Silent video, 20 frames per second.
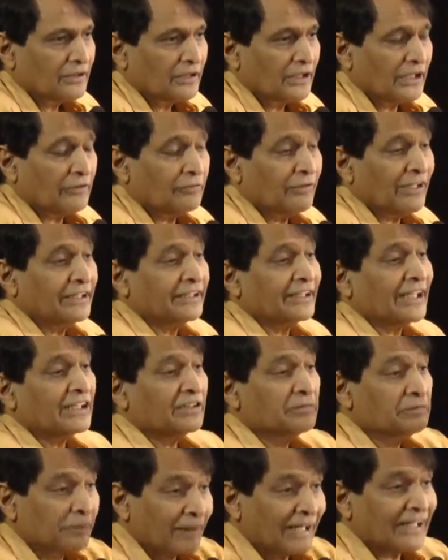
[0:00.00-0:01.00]
and where it has
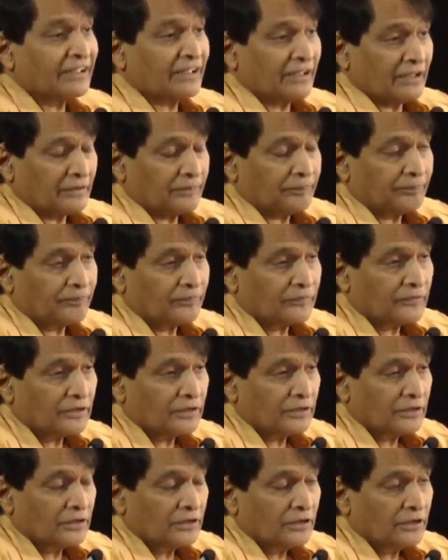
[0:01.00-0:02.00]
impacted.
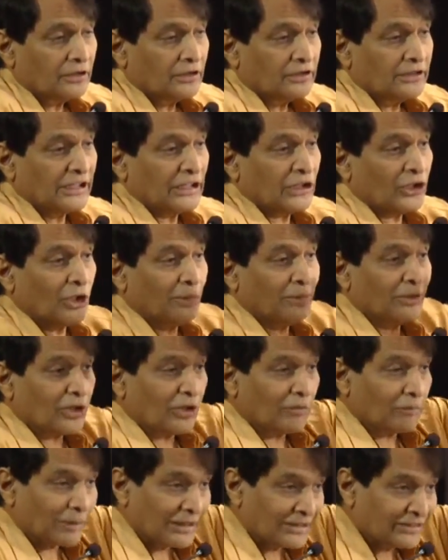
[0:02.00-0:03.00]
The economic
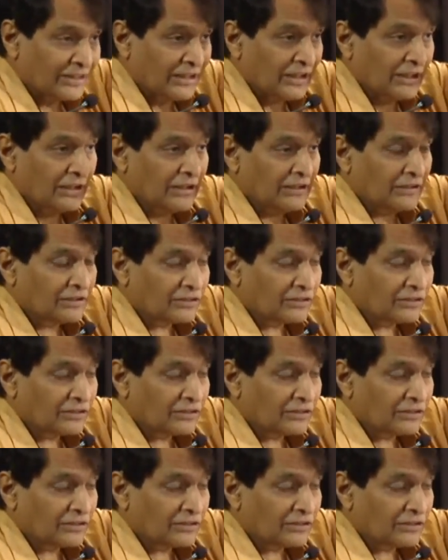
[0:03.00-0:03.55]
of Brazil,